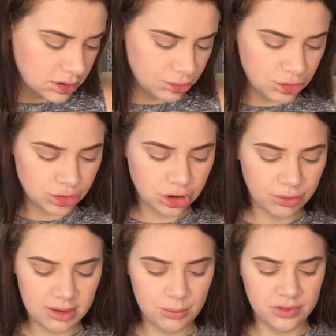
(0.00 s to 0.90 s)
just gonna go
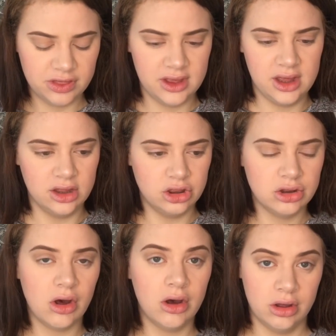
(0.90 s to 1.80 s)
in with the
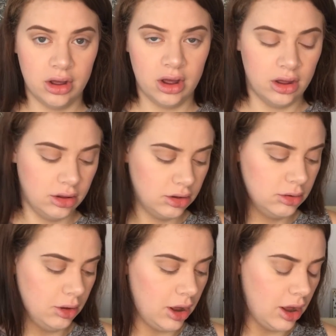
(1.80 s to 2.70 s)
darker
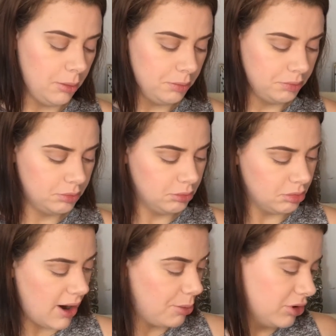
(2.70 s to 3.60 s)

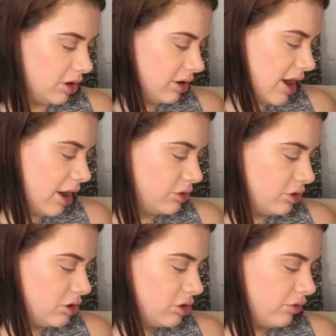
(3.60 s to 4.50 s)
brow product now,
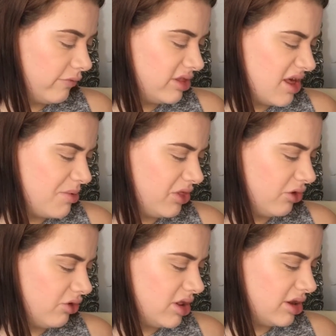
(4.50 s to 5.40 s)
just to sort of deepen the
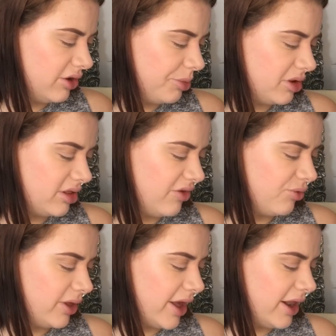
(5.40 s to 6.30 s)
crease a little bit, see if we
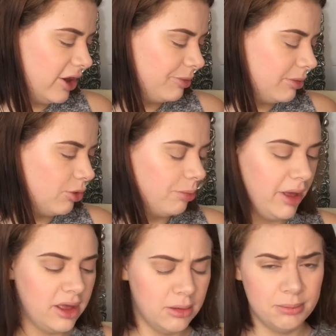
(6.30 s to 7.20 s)
can get a little bit more
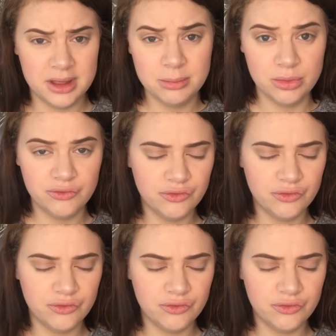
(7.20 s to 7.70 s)
pigment